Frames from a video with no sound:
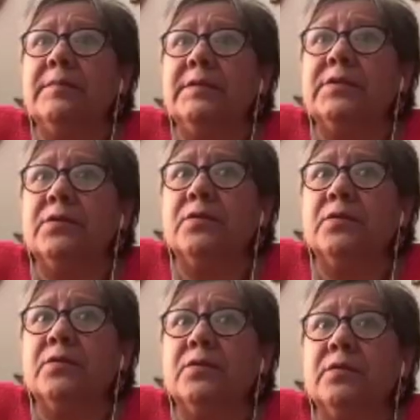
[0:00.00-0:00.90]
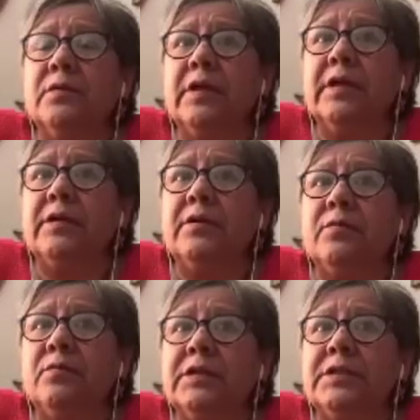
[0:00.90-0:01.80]
so
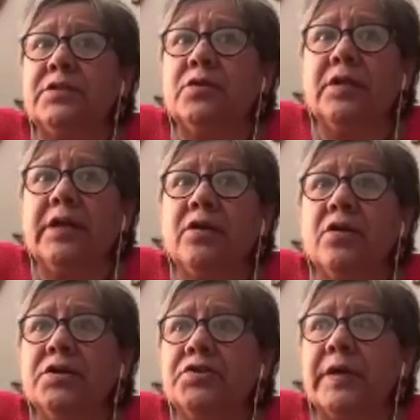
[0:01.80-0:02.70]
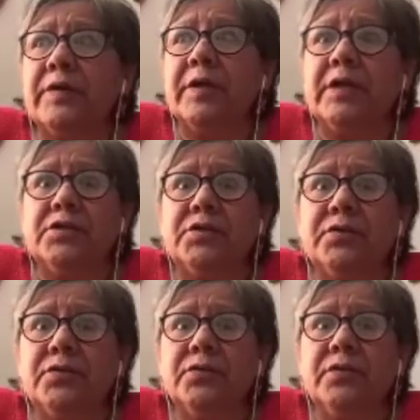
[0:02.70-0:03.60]
it's totally contrary
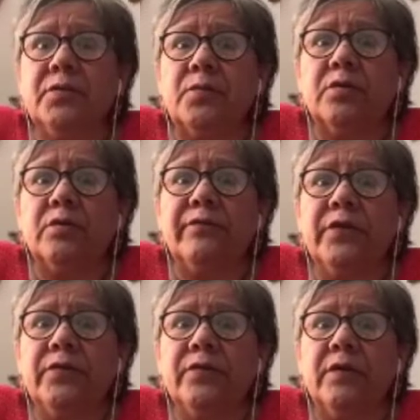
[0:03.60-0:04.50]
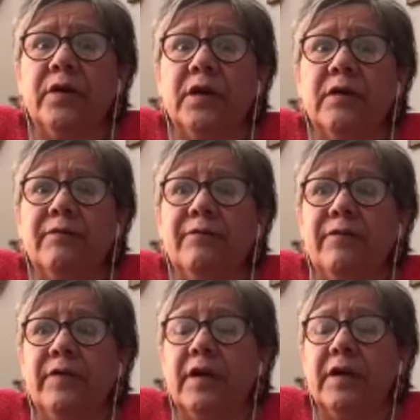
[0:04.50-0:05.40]
to the worldview of
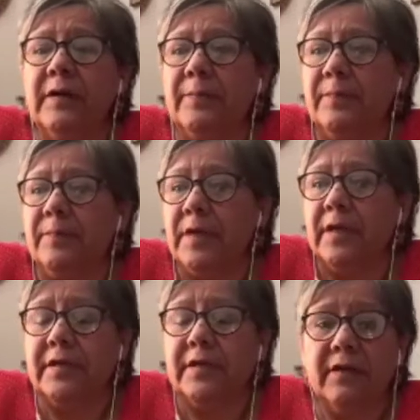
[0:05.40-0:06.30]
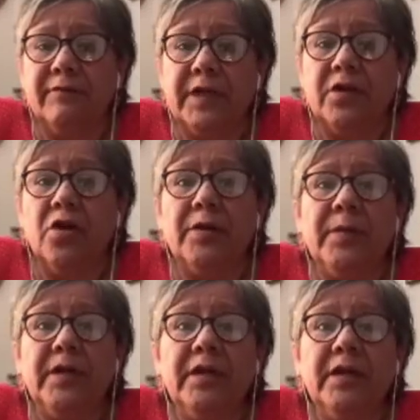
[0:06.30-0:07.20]

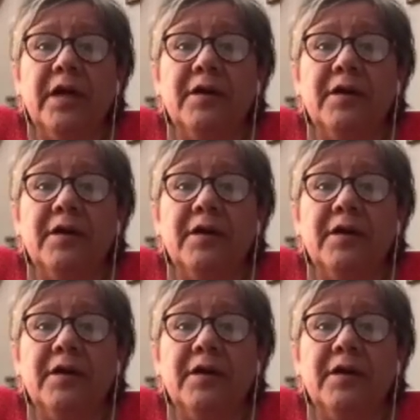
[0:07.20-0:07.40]
economy,